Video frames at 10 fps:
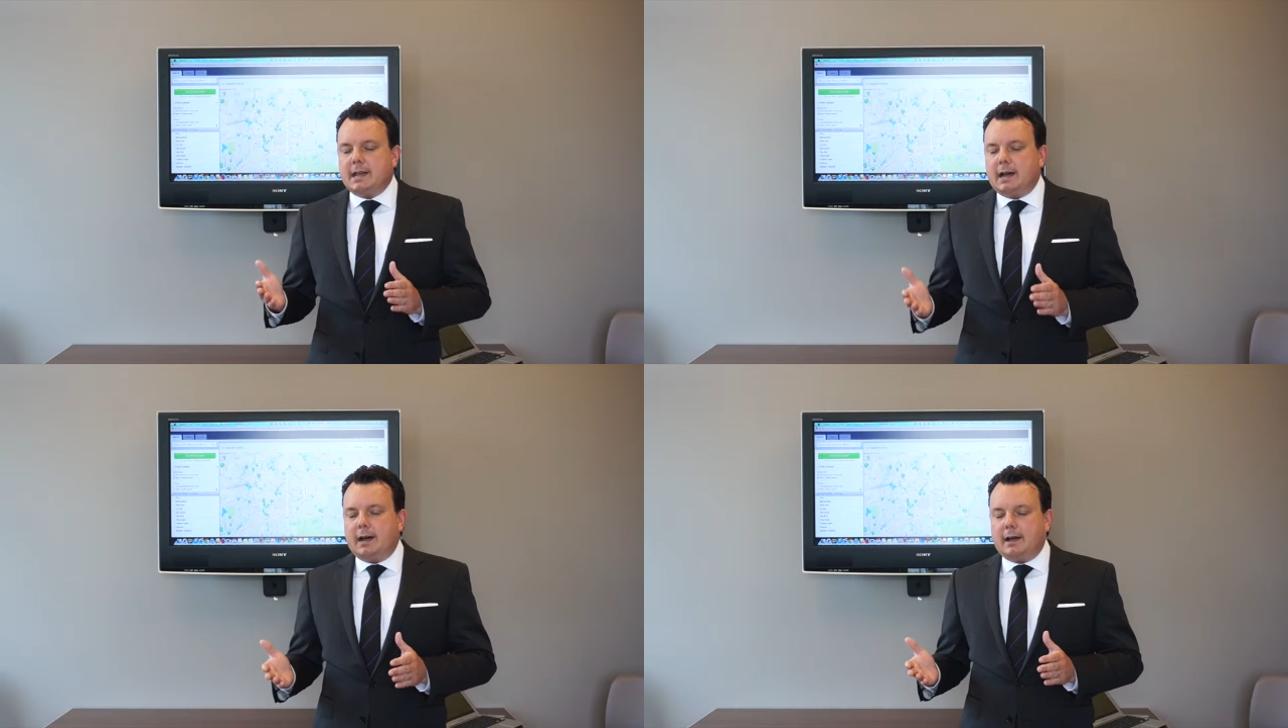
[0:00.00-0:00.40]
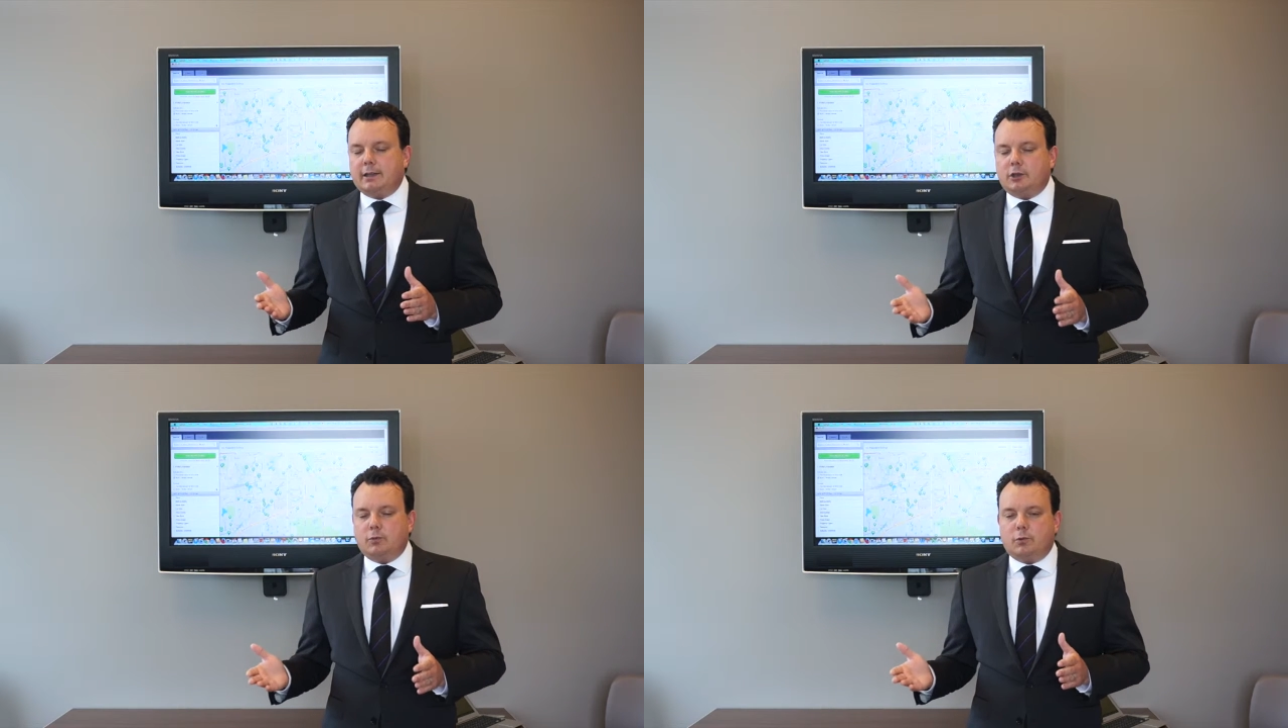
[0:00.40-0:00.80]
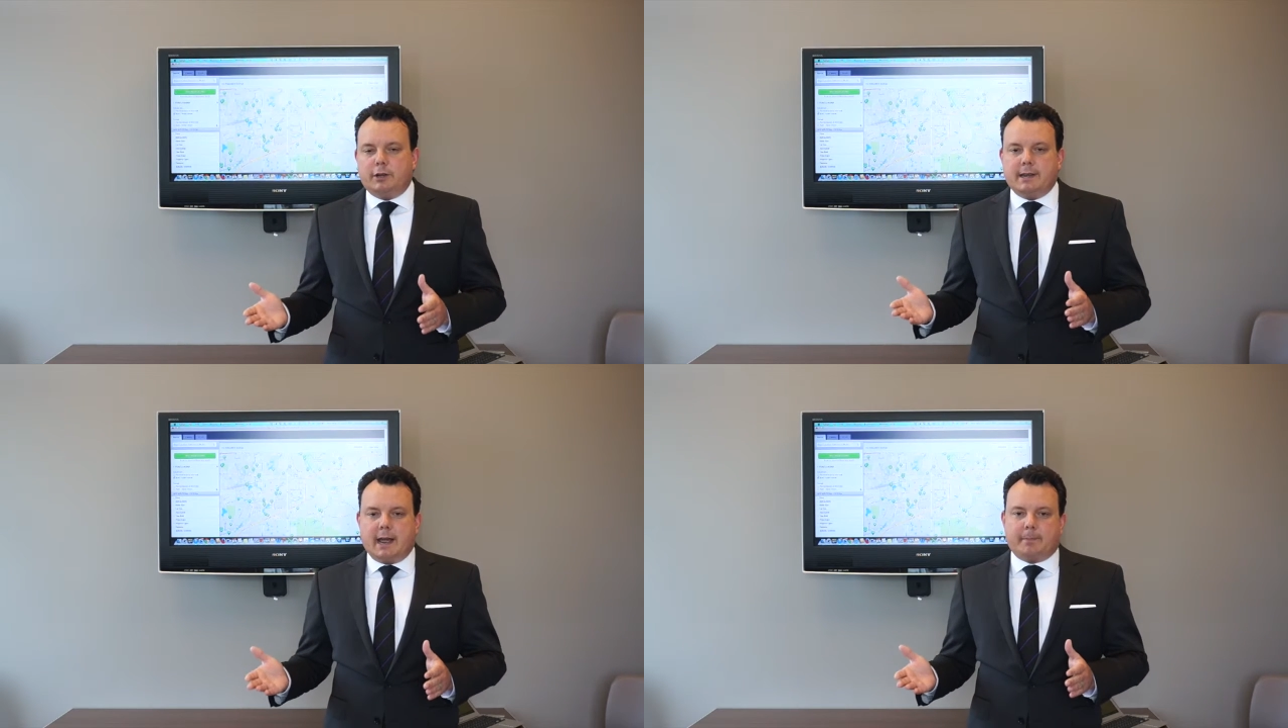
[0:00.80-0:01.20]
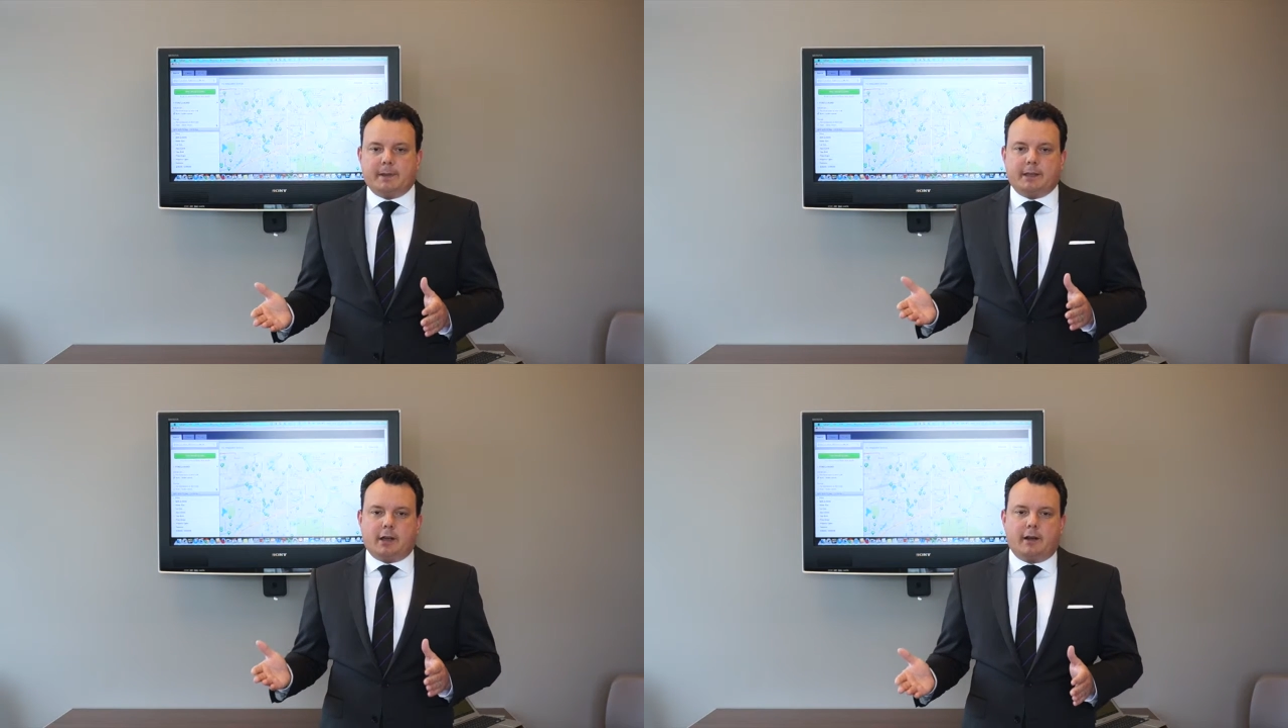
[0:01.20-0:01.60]
uh, you would not
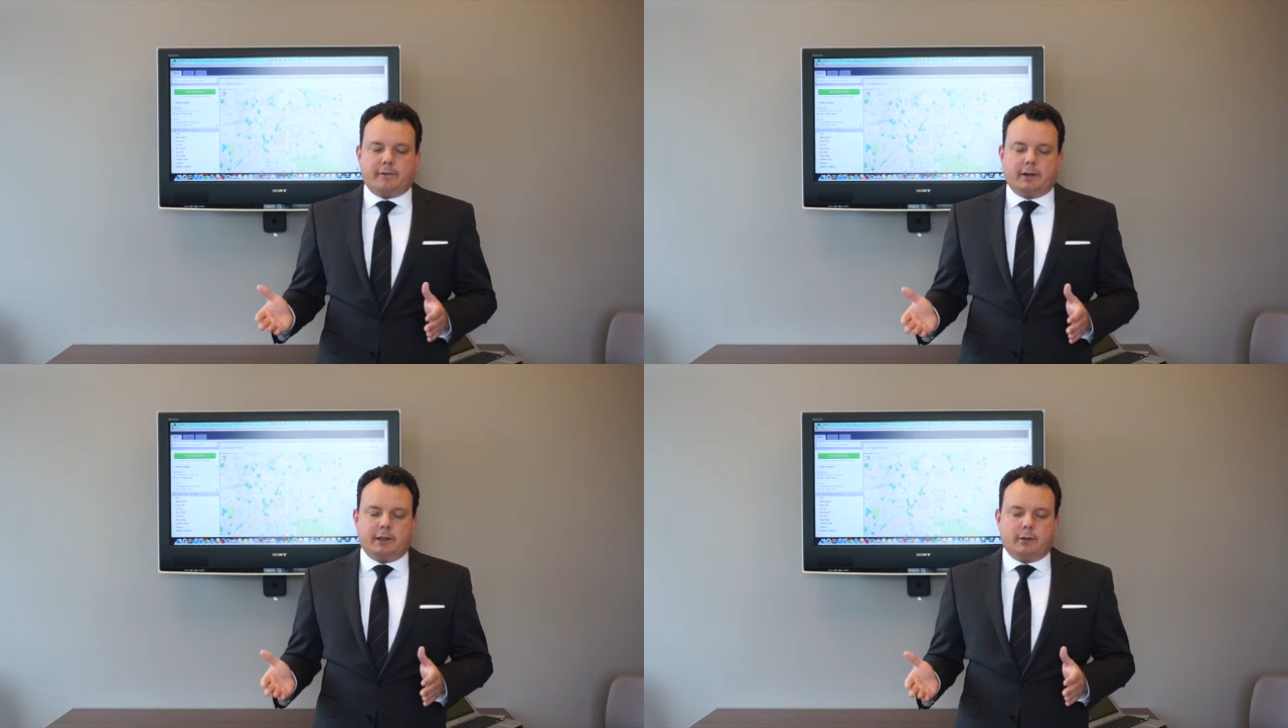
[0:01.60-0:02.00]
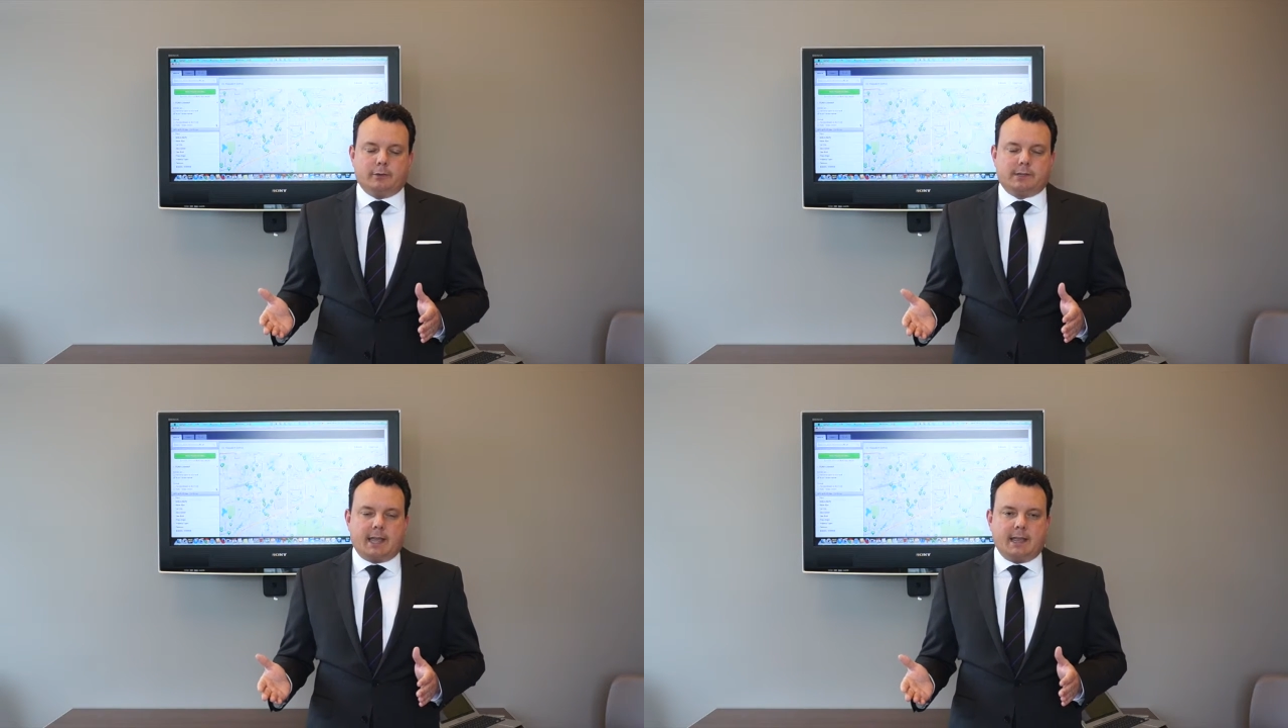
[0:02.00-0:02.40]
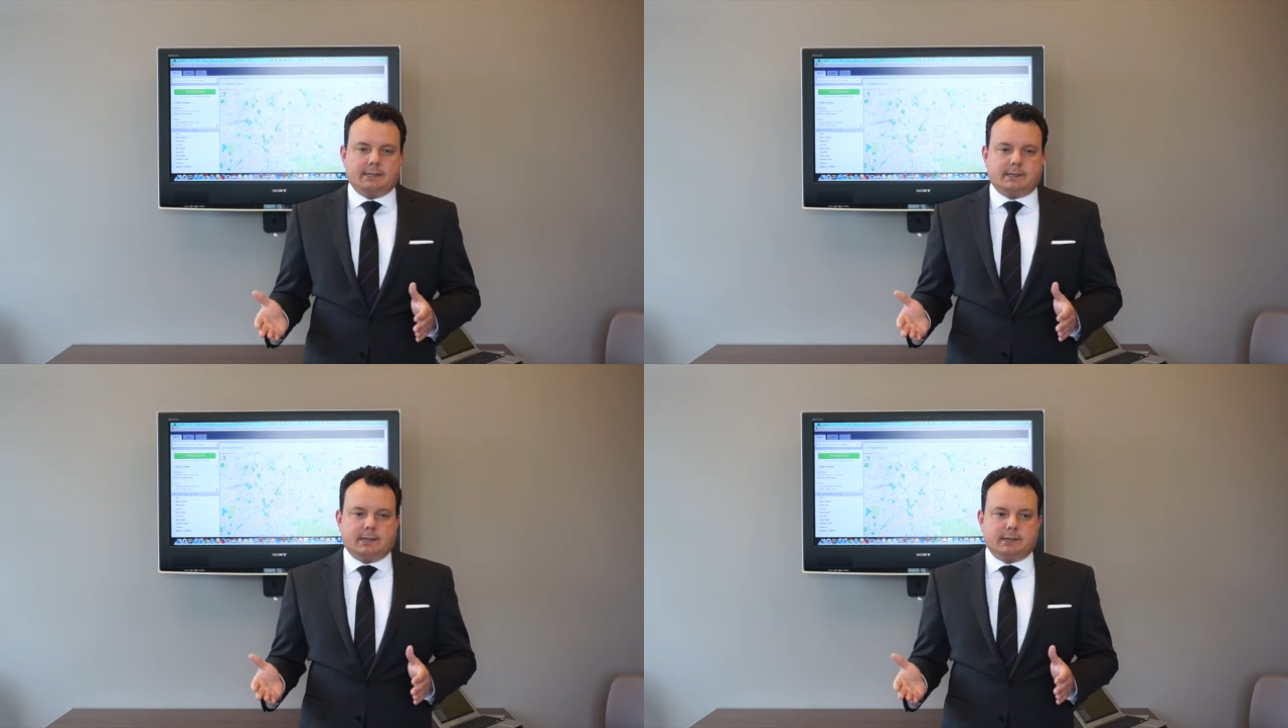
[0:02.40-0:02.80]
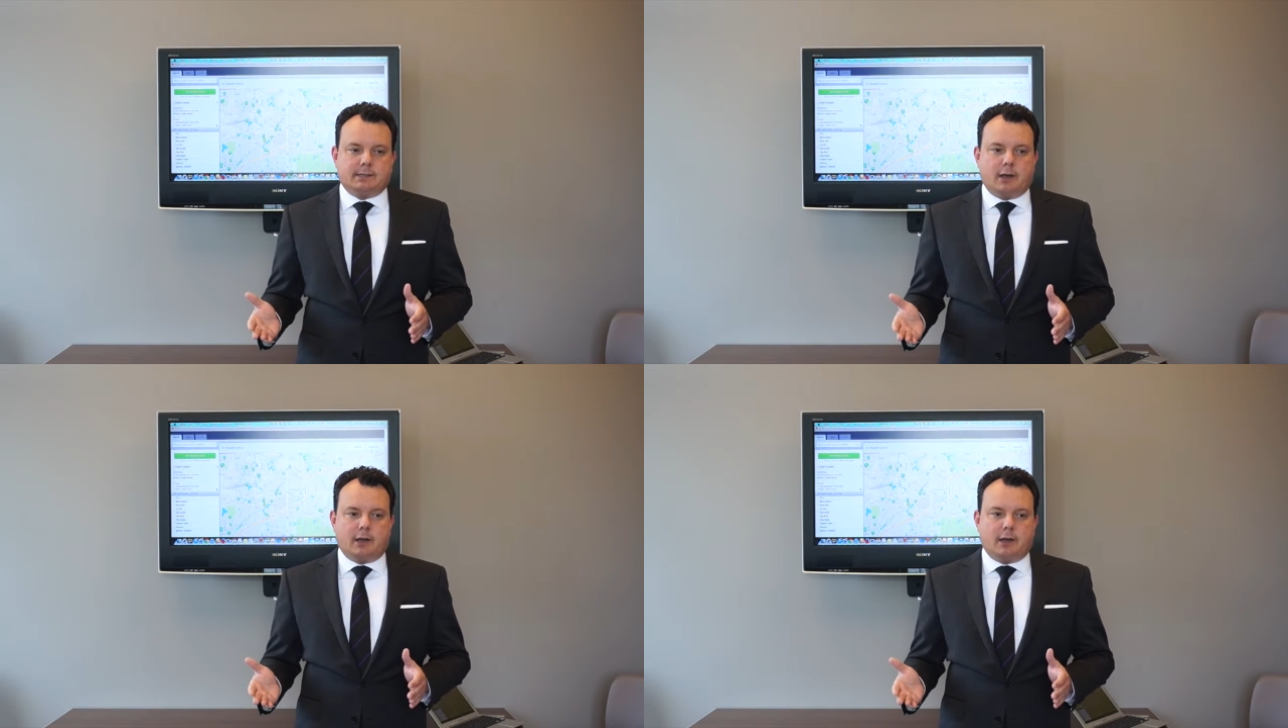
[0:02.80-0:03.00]
be covered in those cases.